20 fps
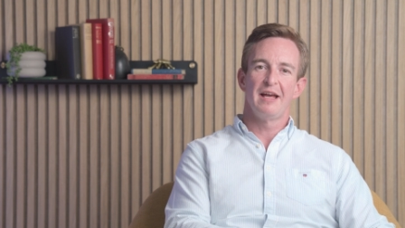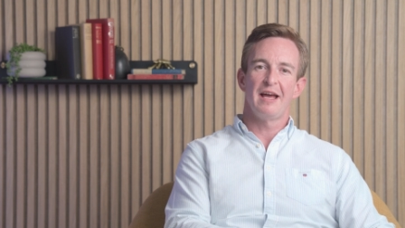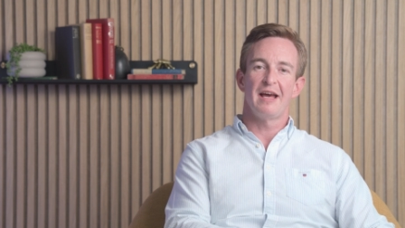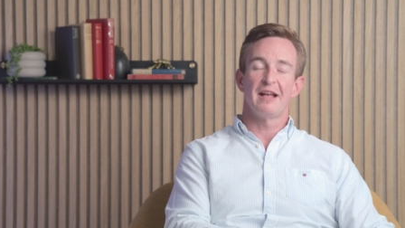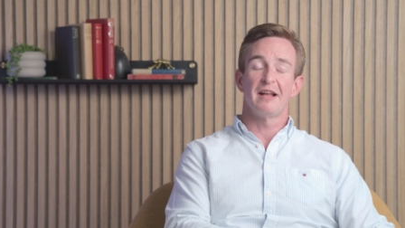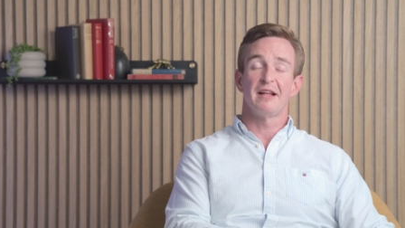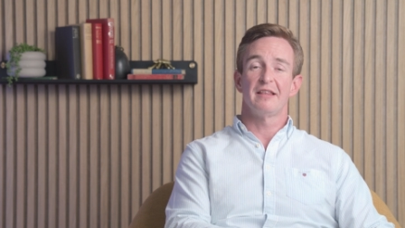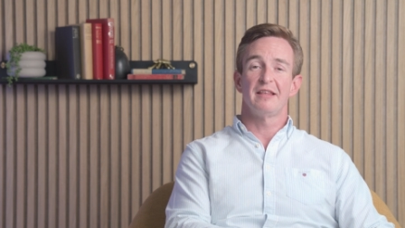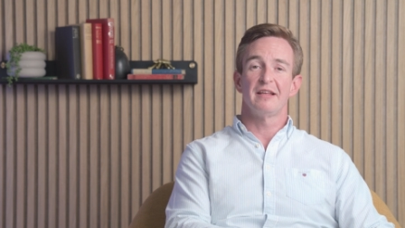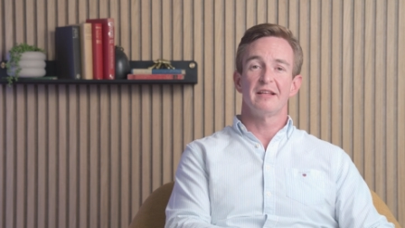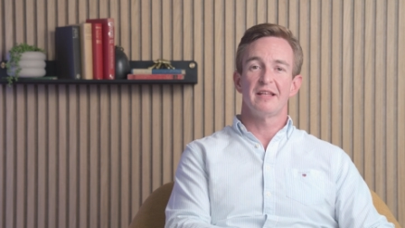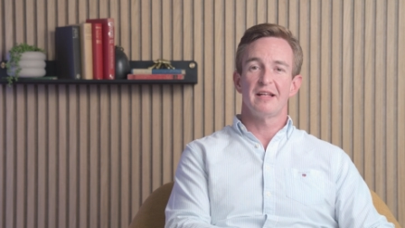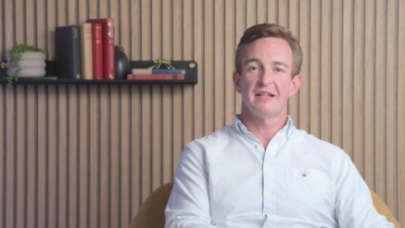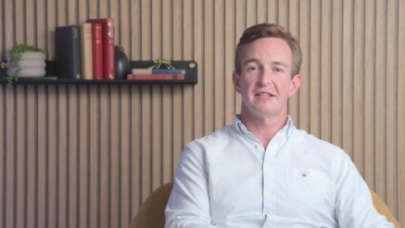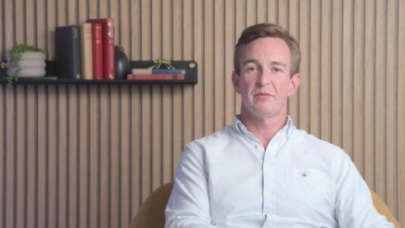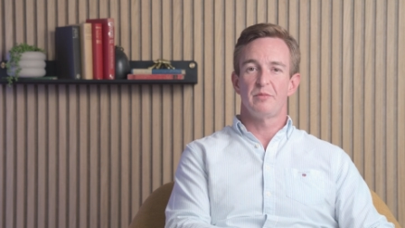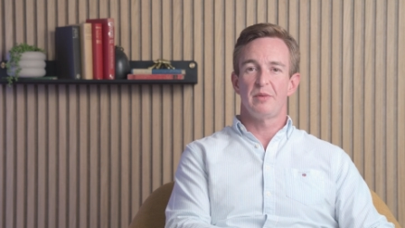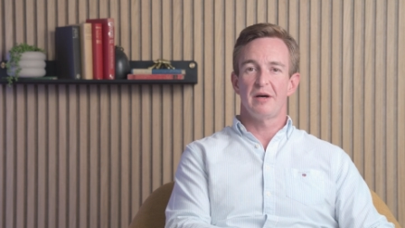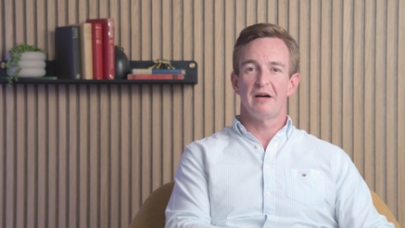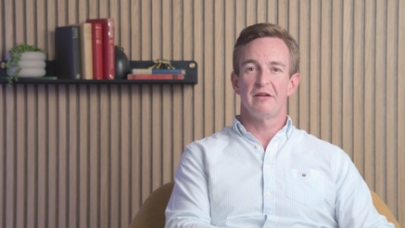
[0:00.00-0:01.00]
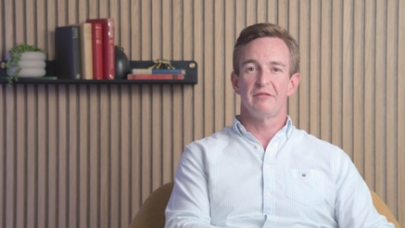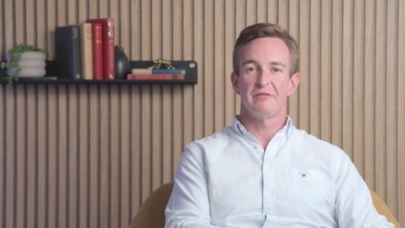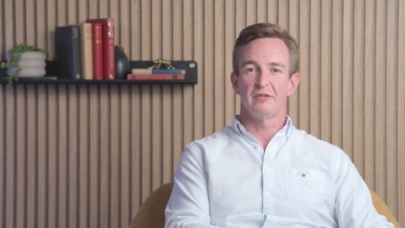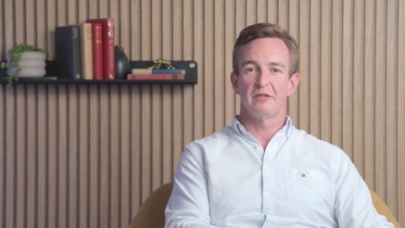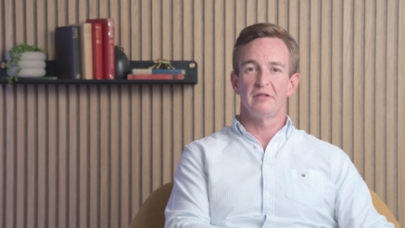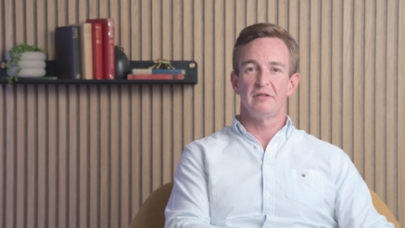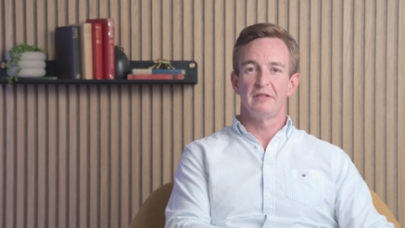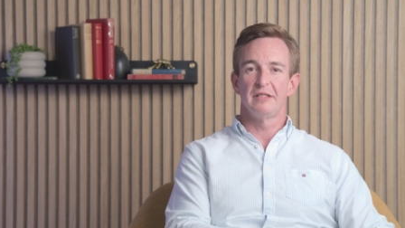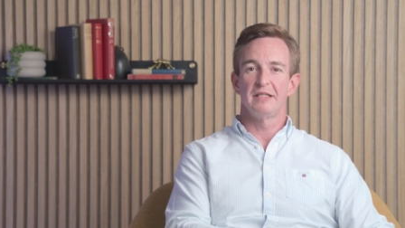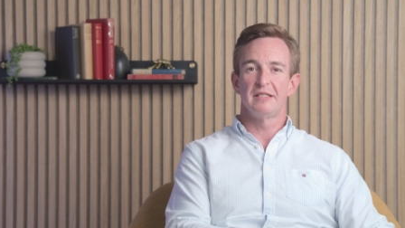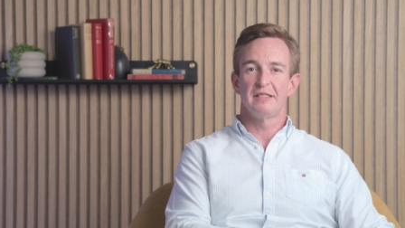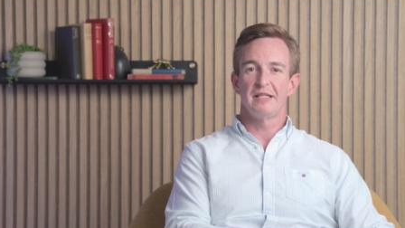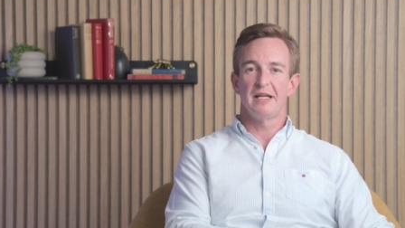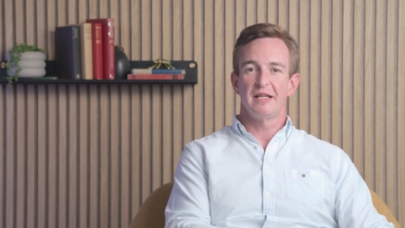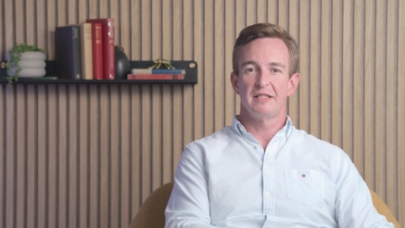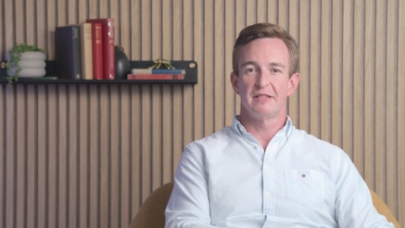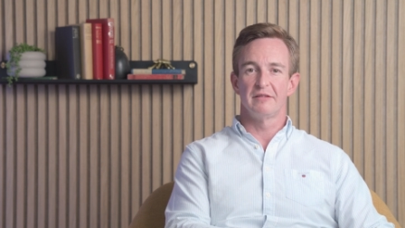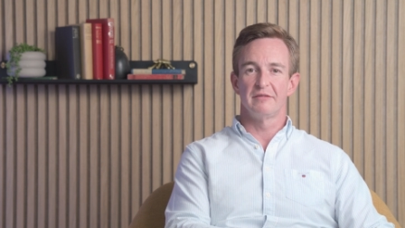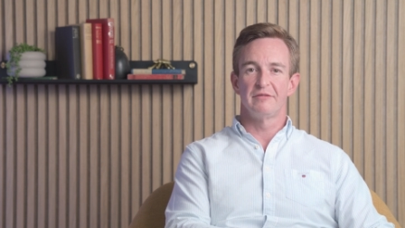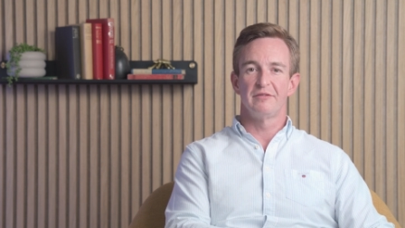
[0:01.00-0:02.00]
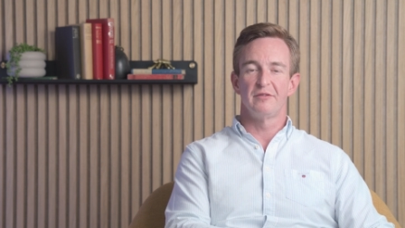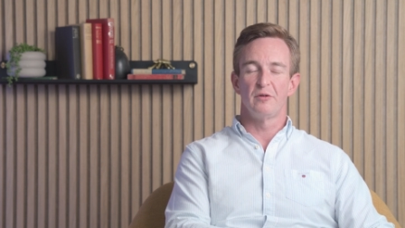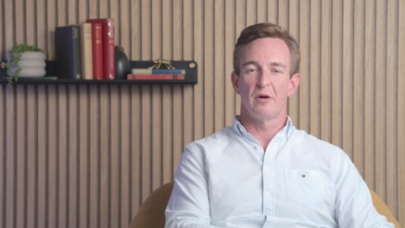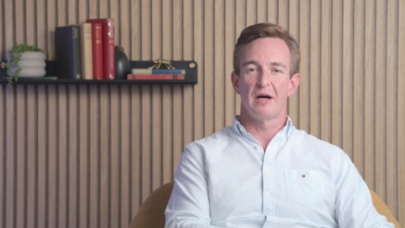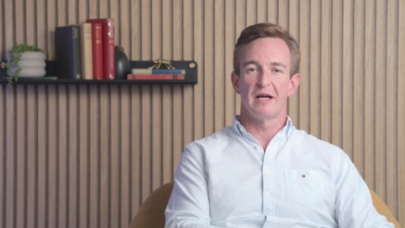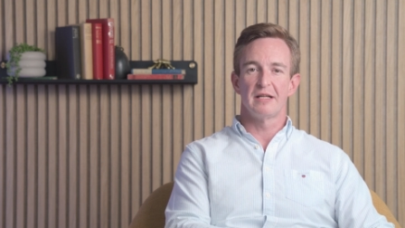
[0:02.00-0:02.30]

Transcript: And I think that's a powerful incentive for